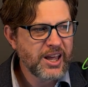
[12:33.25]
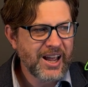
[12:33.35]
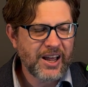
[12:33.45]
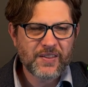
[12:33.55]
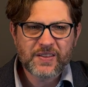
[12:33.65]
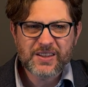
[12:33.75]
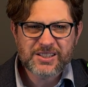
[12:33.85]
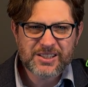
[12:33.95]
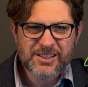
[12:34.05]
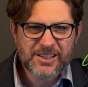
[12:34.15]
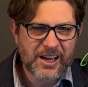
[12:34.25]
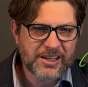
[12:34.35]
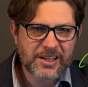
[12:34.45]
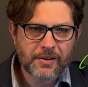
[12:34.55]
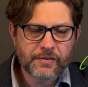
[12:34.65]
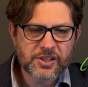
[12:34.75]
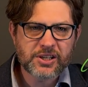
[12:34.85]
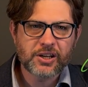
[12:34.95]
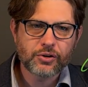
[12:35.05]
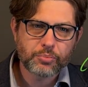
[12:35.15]
and then this idea of this
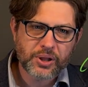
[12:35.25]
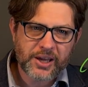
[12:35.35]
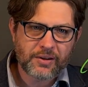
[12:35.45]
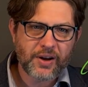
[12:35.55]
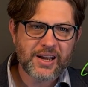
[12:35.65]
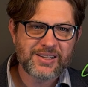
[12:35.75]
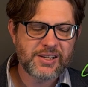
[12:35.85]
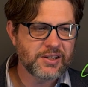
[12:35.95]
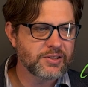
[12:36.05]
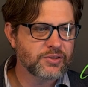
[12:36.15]
interplay of ideas,